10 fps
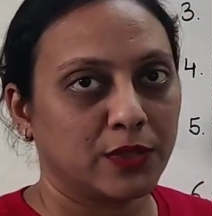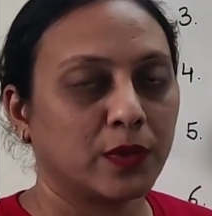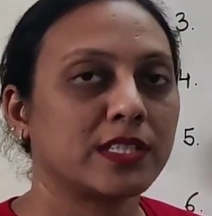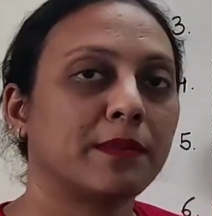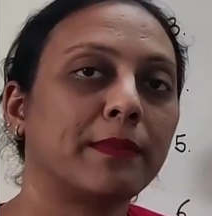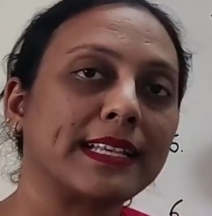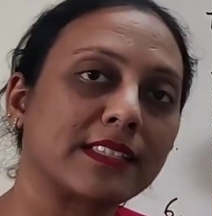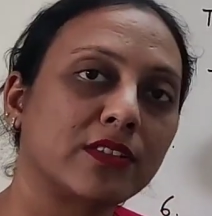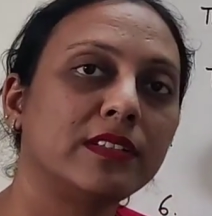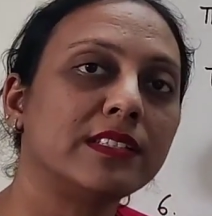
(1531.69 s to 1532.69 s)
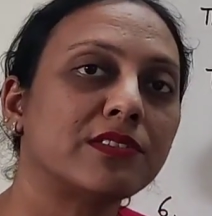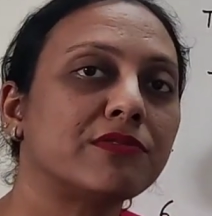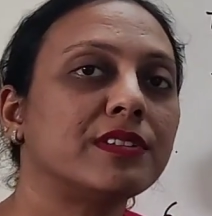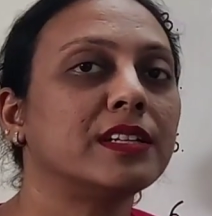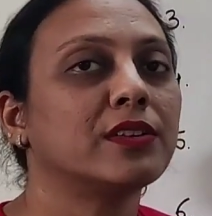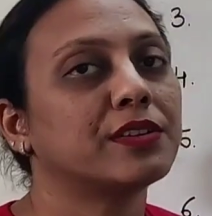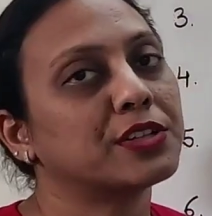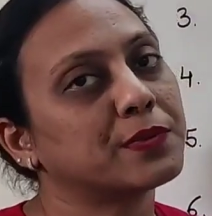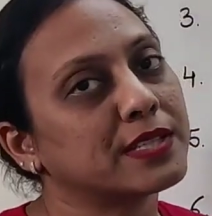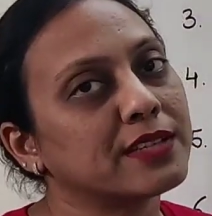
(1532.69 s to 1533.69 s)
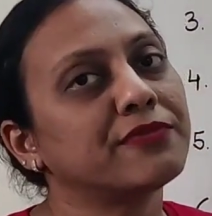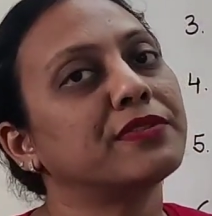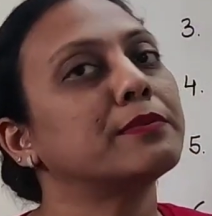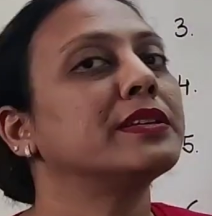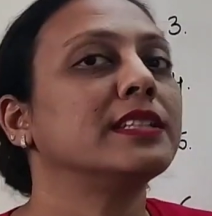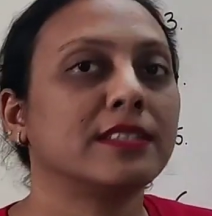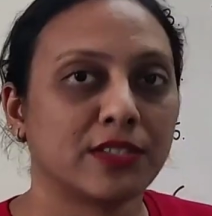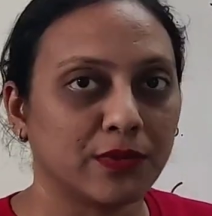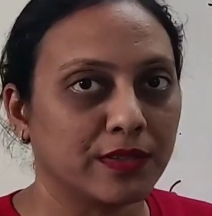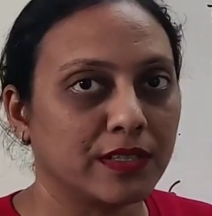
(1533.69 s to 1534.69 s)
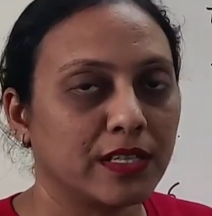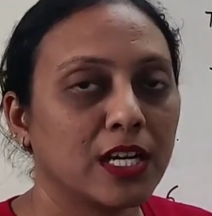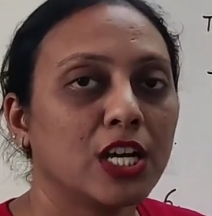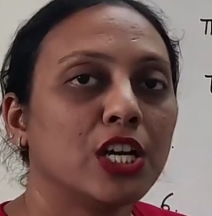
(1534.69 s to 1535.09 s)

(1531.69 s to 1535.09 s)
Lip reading: It was a masculine student or it was a feminine student.